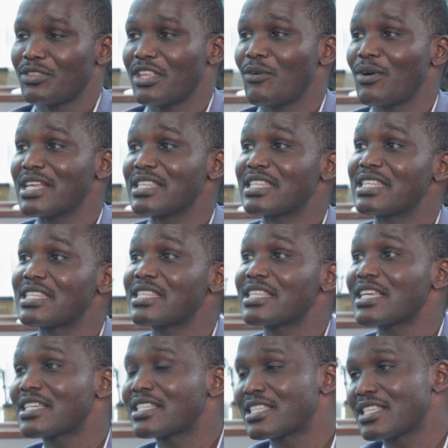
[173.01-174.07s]
There were
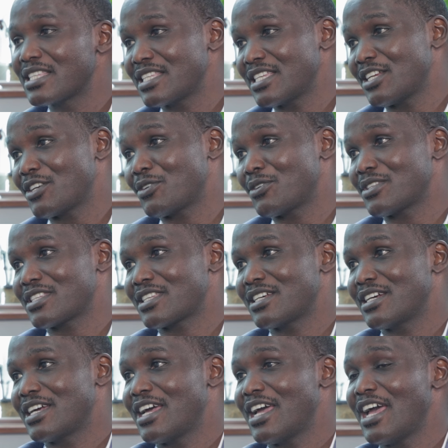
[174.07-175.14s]
6 zeros
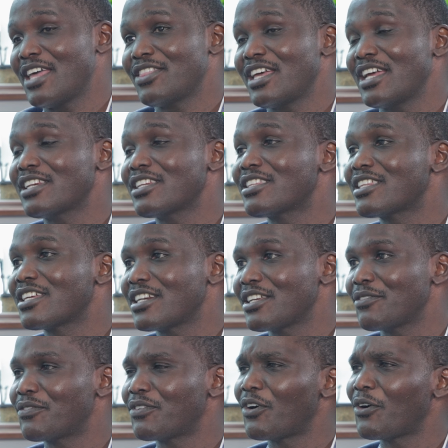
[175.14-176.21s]
and then
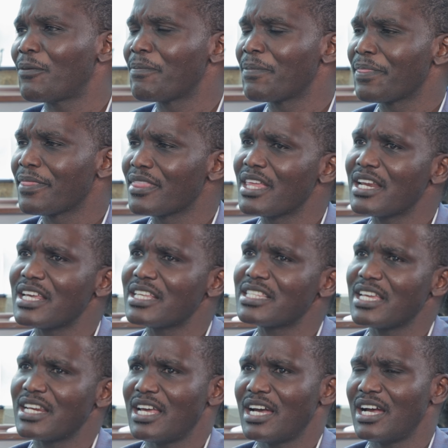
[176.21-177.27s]
3, 4. Then I
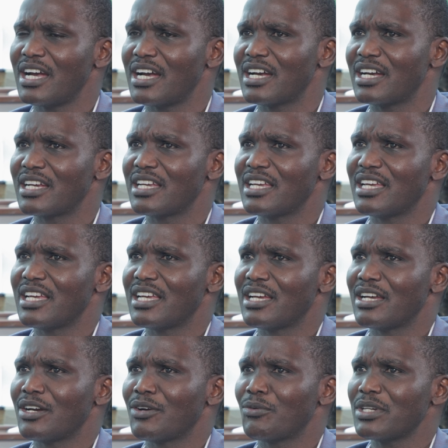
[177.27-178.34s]
said,
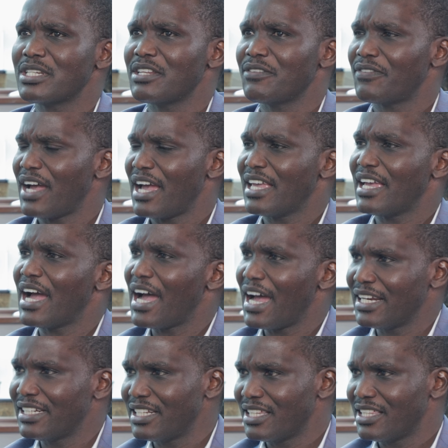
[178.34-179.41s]
what if I
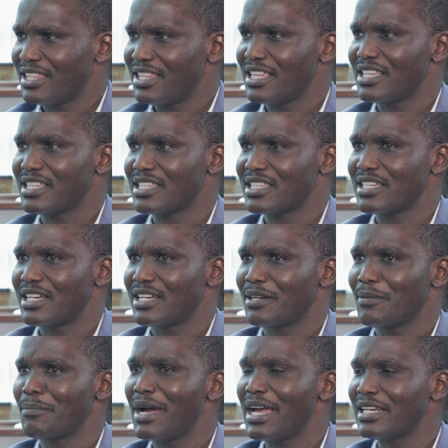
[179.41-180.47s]
add these
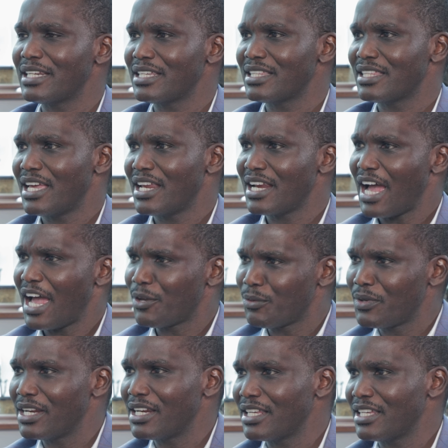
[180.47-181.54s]
money, then I
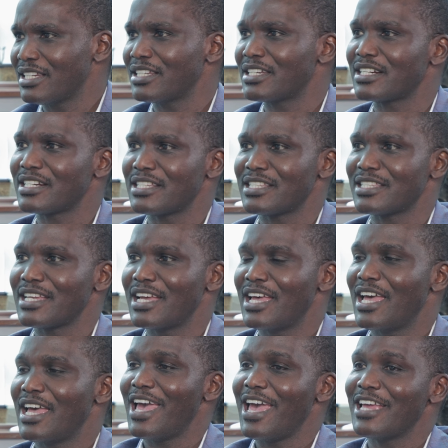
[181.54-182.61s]
will increase.
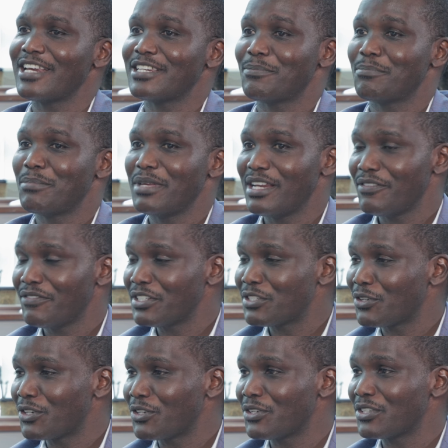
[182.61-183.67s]
And believe
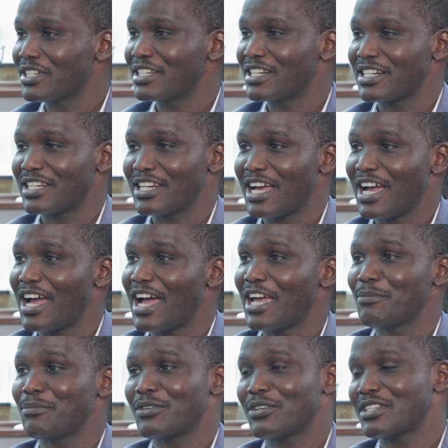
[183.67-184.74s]
it or not, Rina,
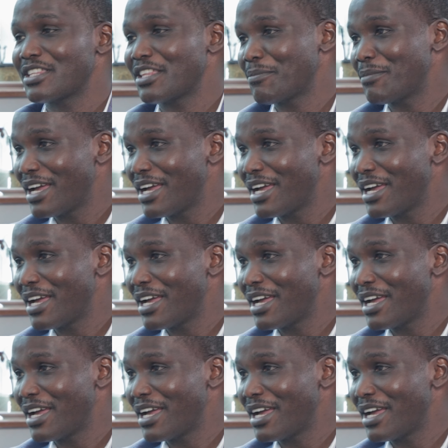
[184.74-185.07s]
I brought the